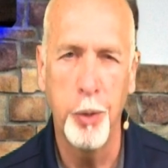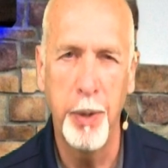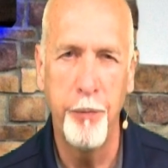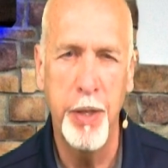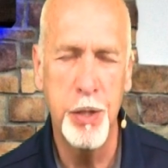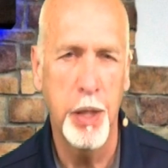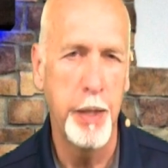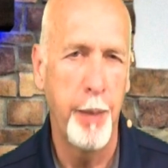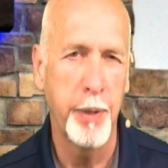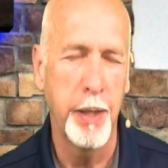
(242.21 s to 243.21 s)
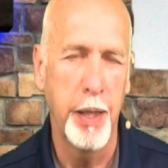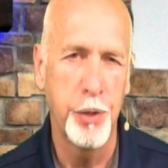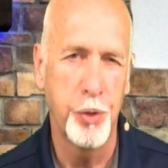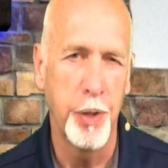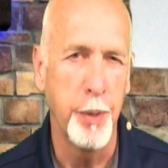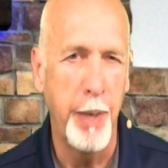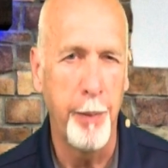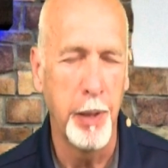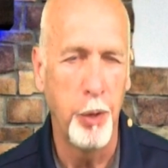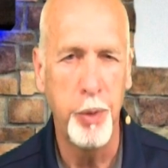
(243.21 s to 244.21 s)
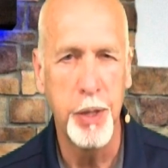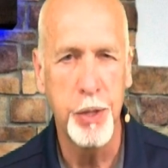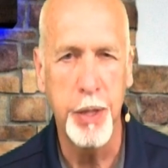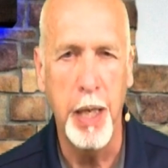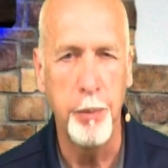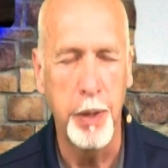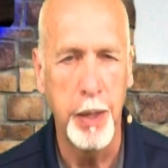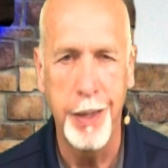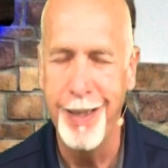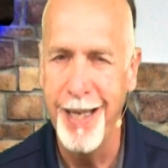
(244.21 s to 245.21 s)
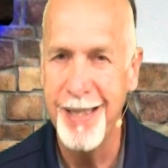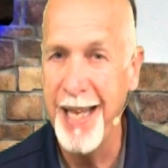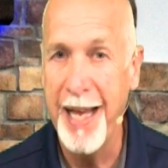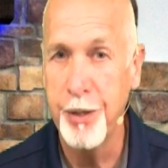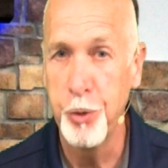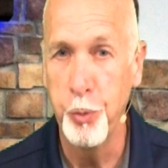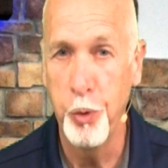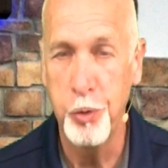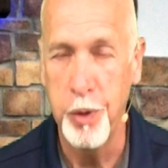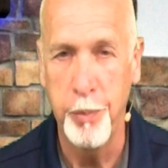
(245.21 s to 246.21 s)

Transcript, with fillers: but eventually Nebuchadnezzar and the Babylonians came in and they sacked Jerusalem.